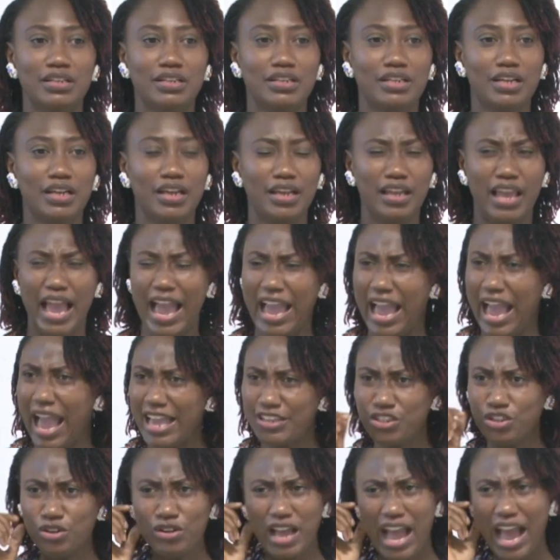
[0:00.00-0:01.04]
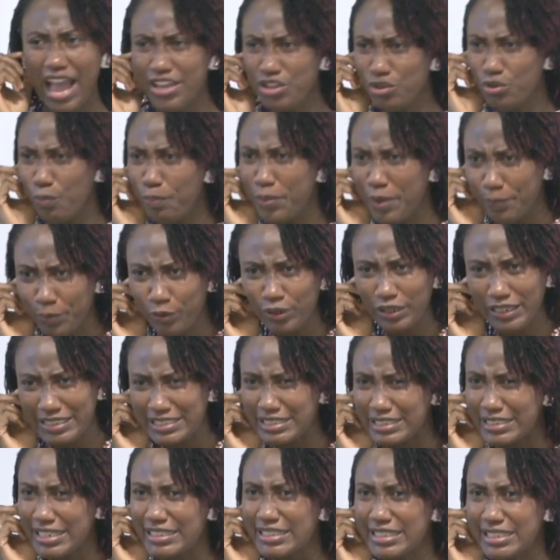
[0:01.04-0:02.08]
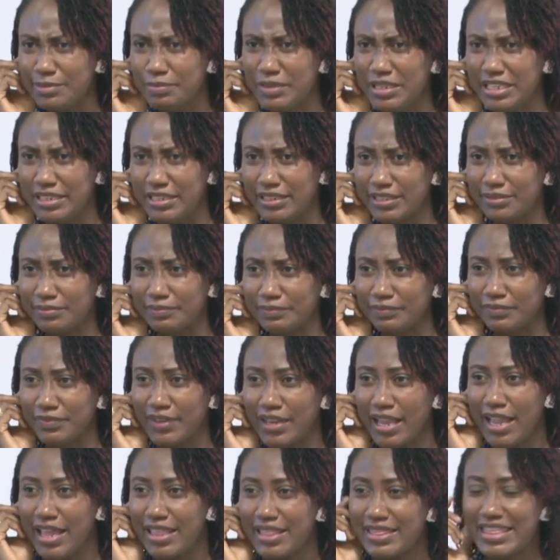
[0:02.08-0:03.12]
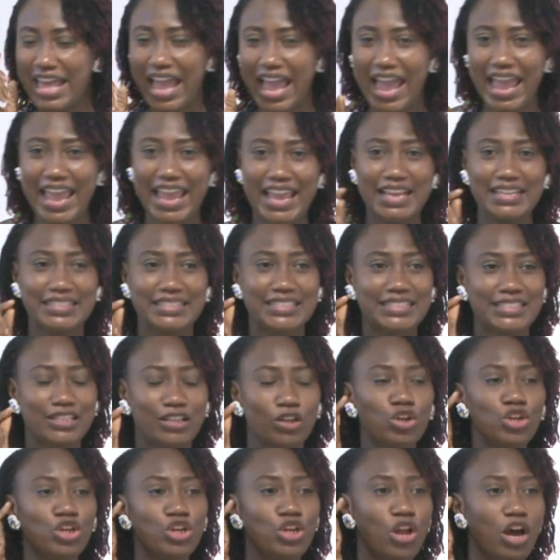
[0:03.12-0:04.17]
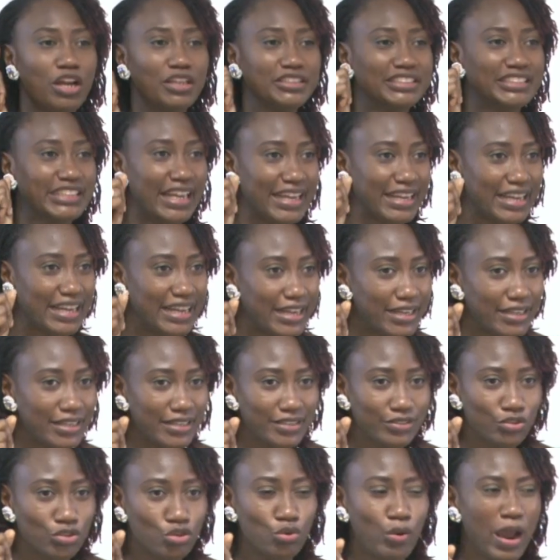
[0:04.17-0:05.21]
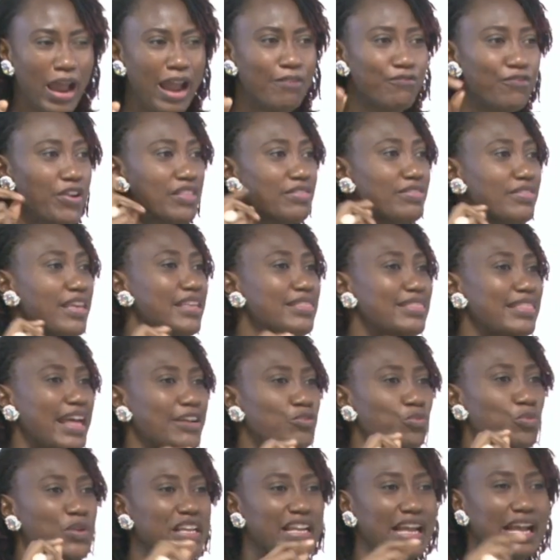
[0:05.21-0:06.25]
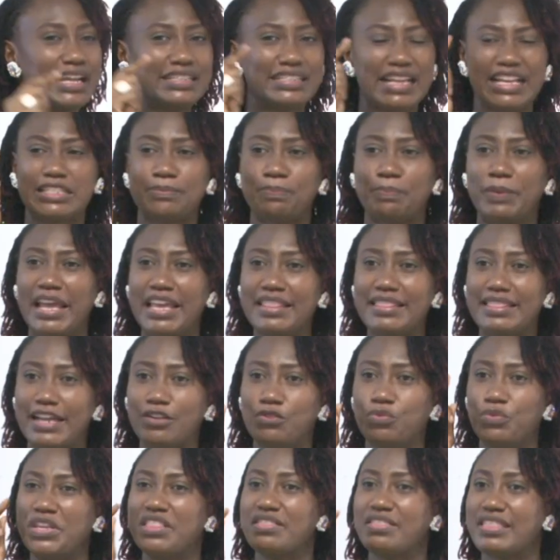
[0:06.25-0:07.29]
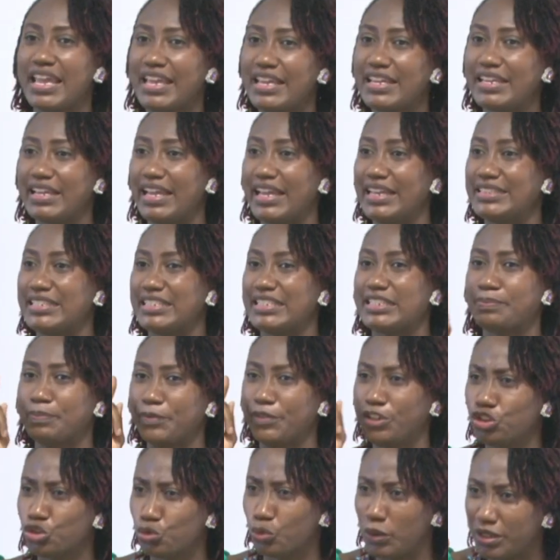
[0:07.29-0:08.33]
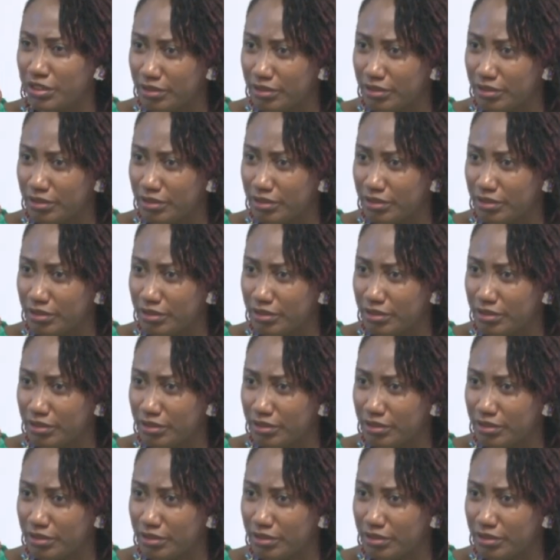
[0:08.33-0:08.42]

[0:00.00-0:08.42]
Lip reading: Are you people listening to me? There is logic to everything that we can't explain that we think it is spiritual.